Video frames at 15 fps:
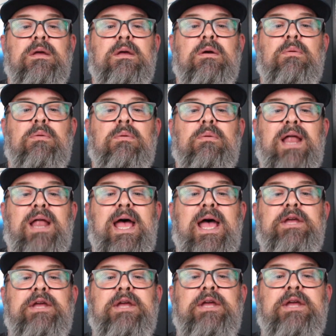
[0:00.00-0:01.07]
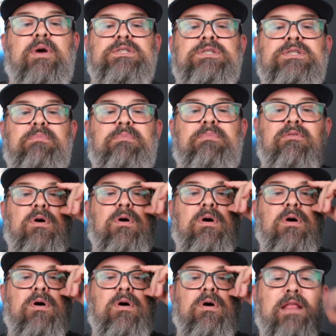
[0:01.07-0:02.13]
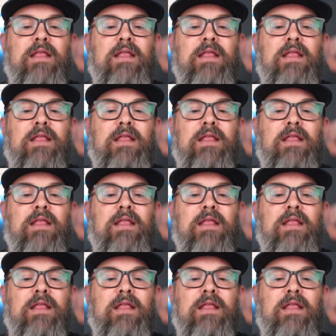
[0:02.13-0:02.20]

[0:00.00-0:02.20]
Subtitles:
Planning questions today. Okay, and I think I